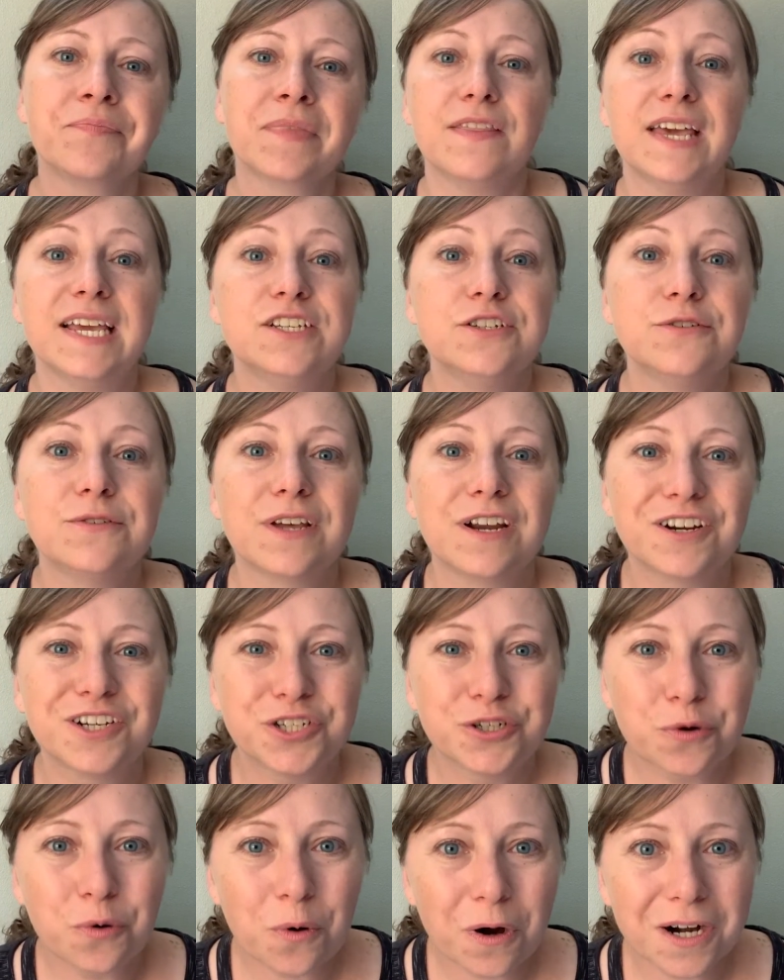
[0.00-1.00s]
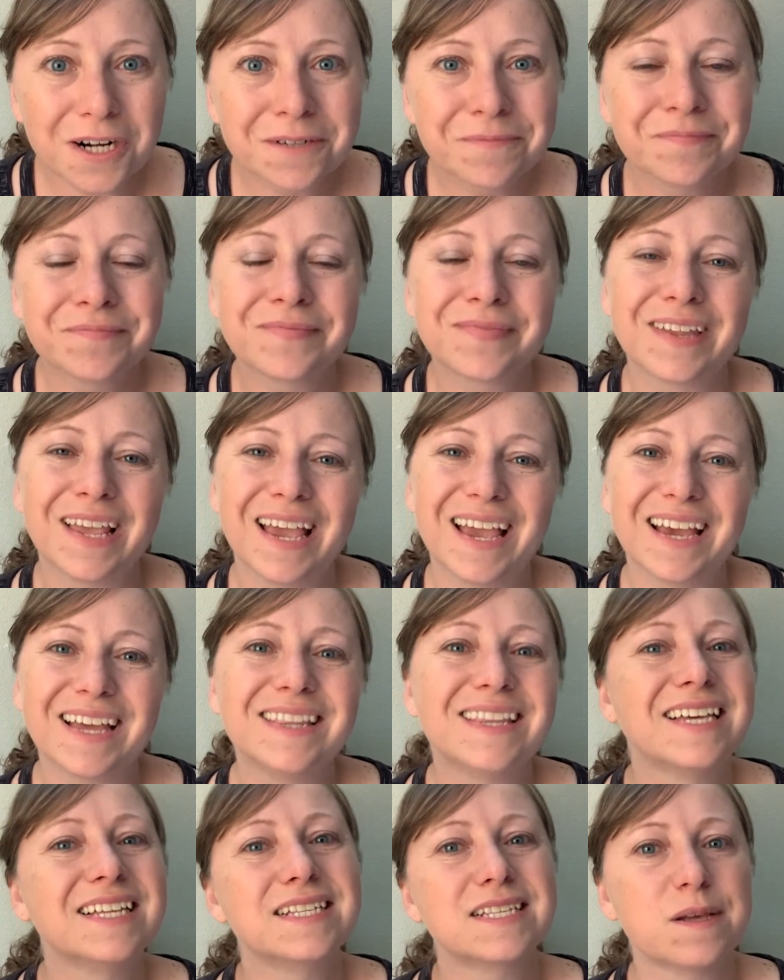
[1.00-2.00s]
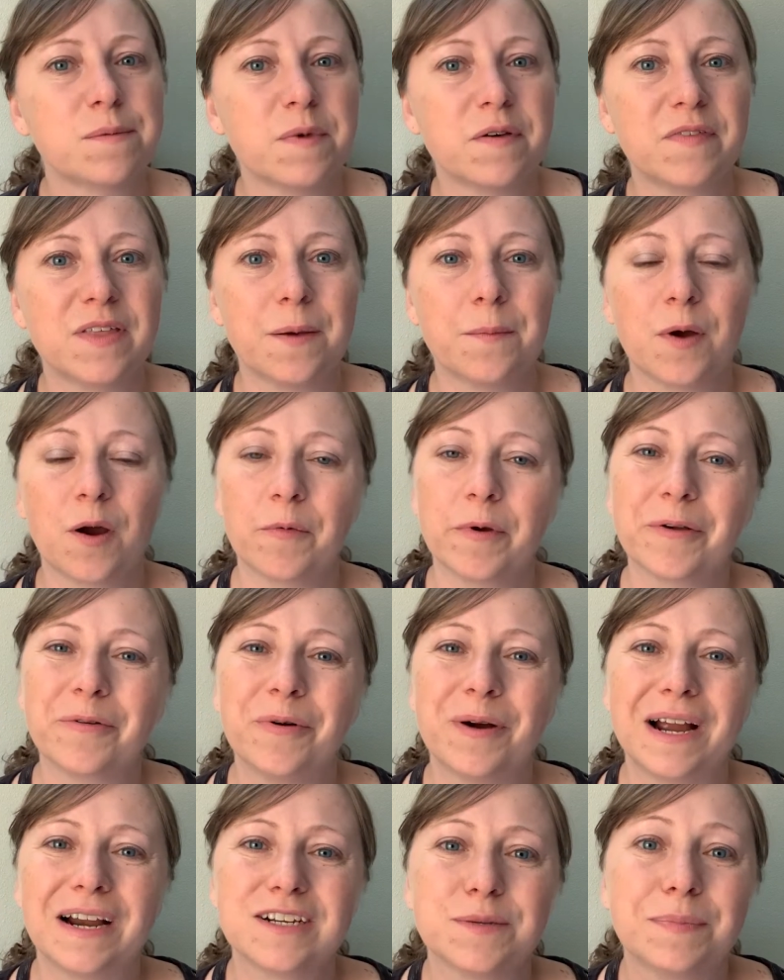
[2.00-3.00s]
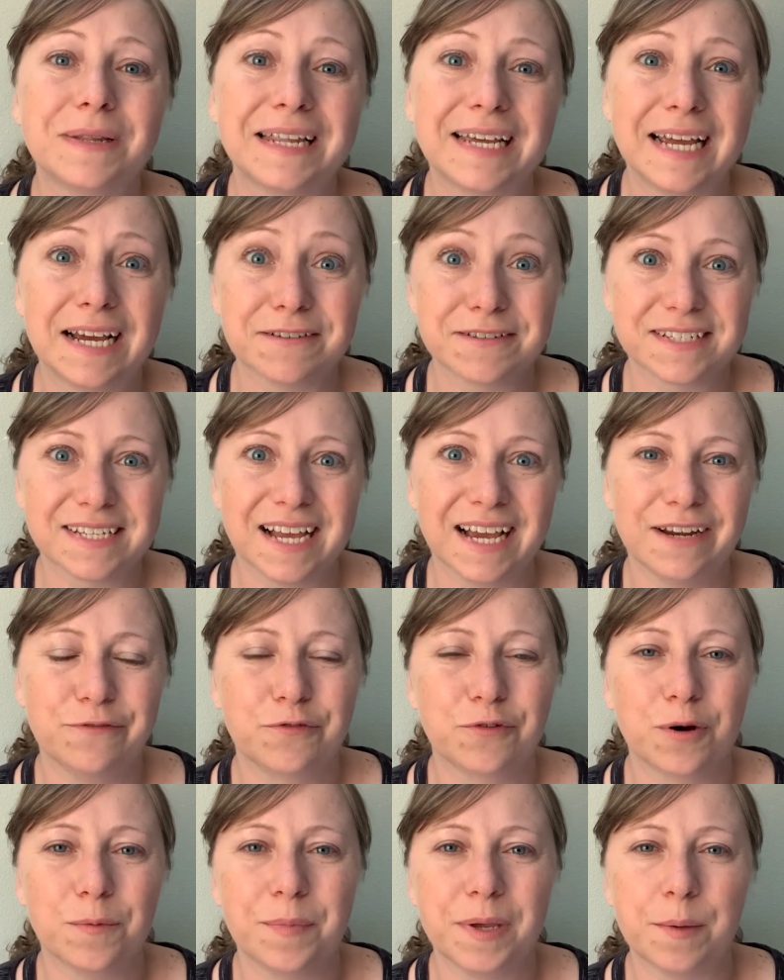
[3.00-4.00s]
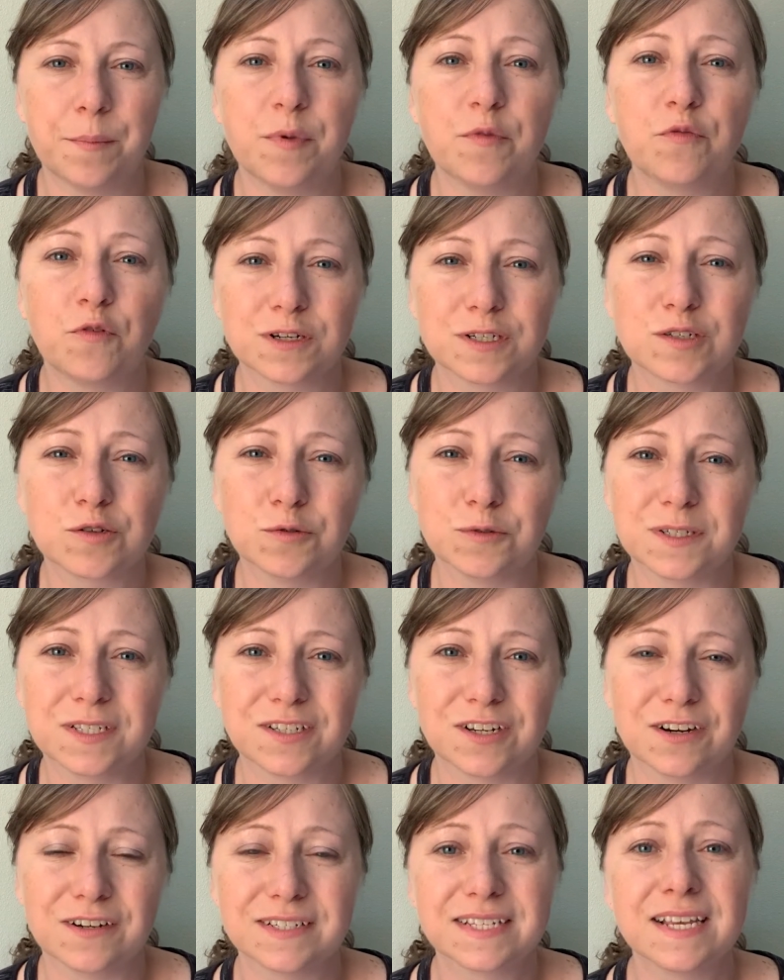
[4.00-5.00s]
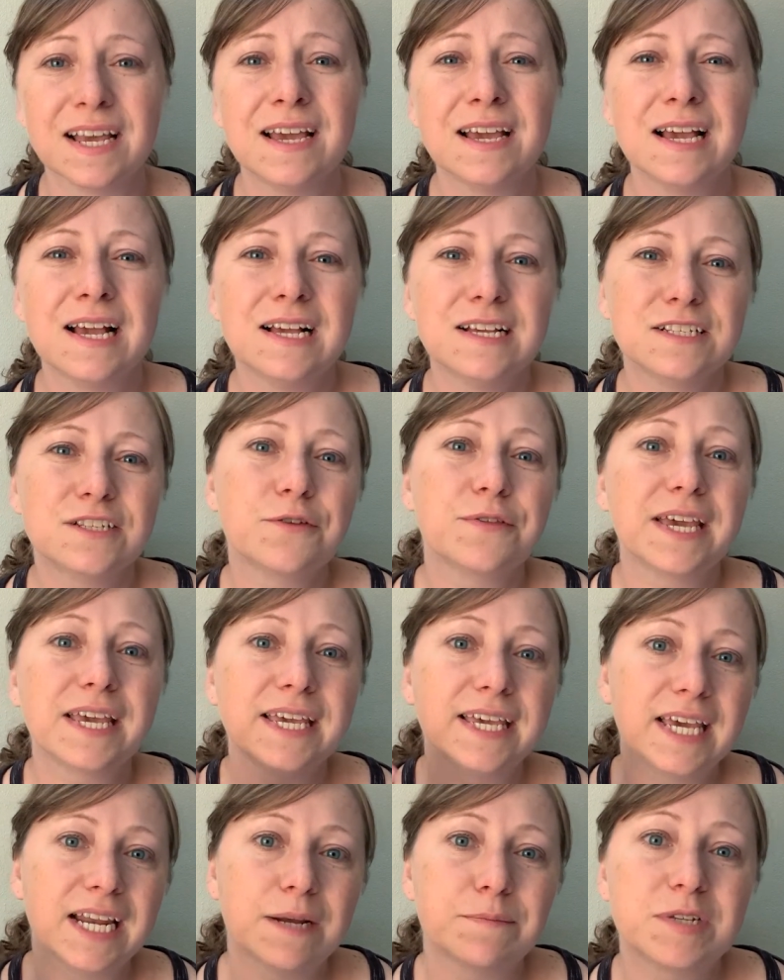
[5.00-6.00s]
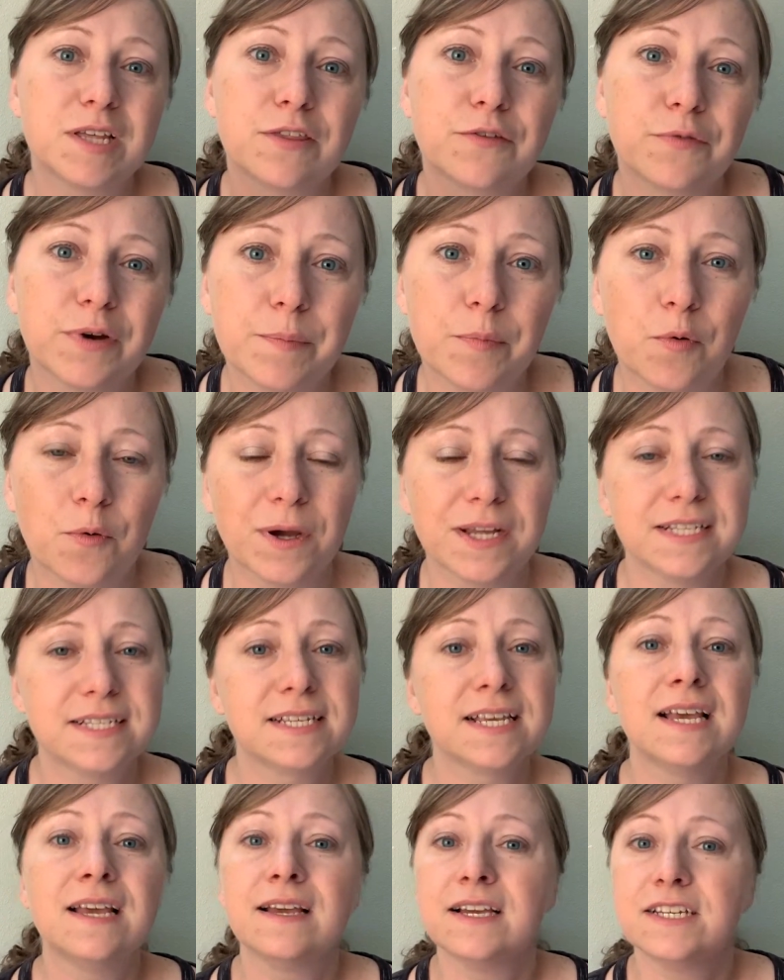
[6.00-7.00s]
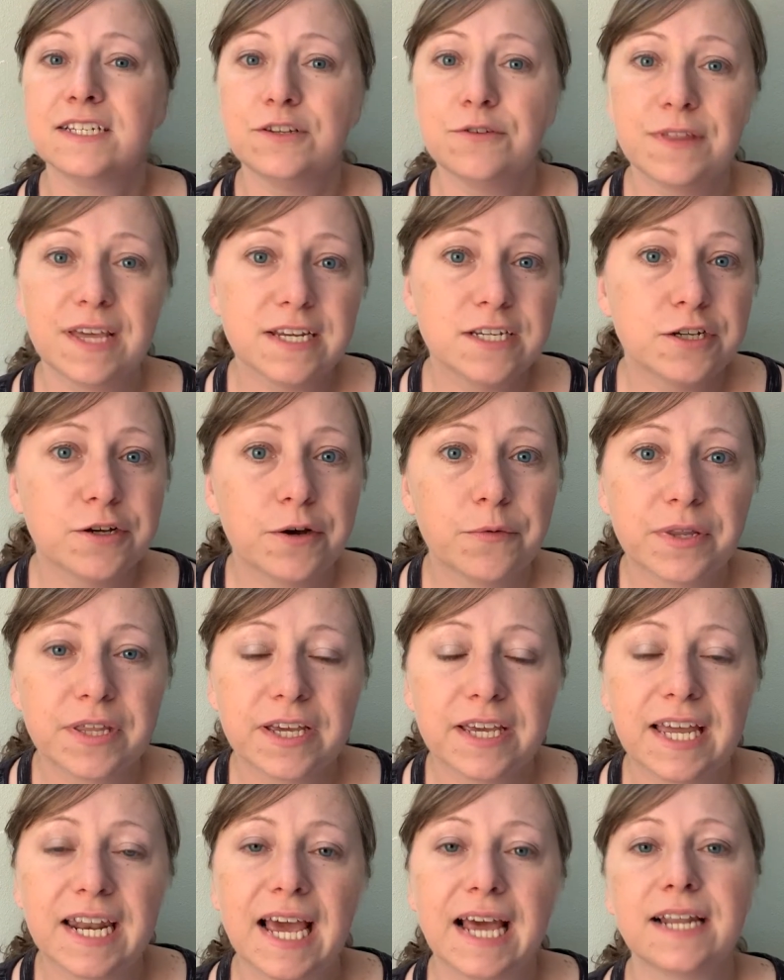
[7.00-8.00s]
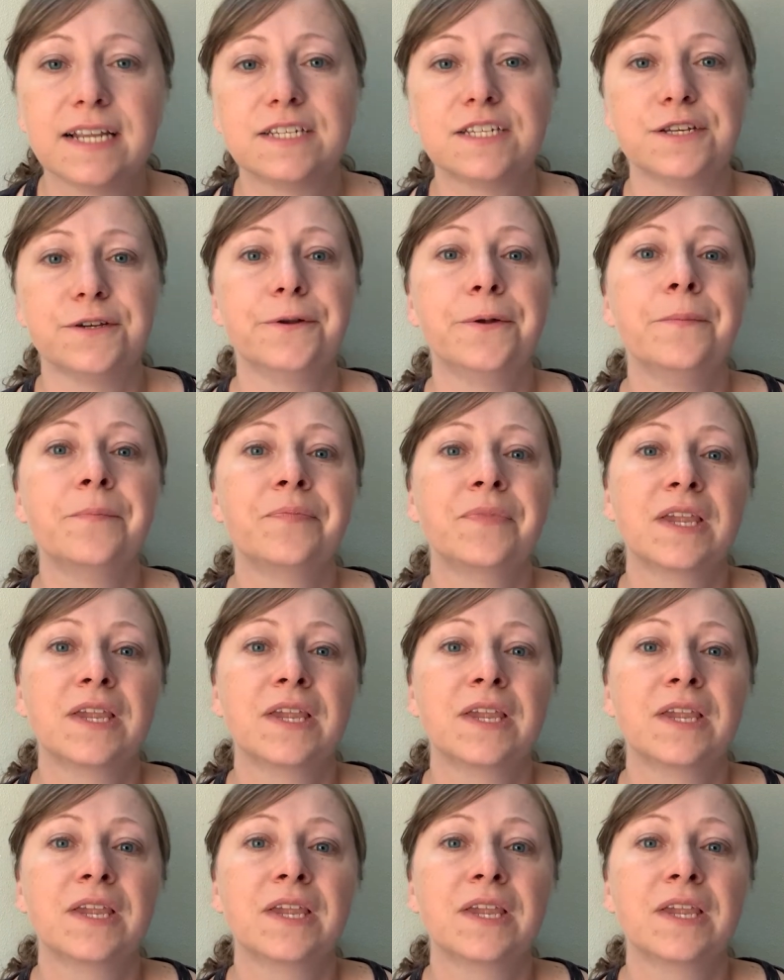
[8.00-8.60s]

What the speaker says: They do their chore, and then some of them are required to play outside for a bit before school starts. So they can get up to 3 points. Do they do it with a good attitude?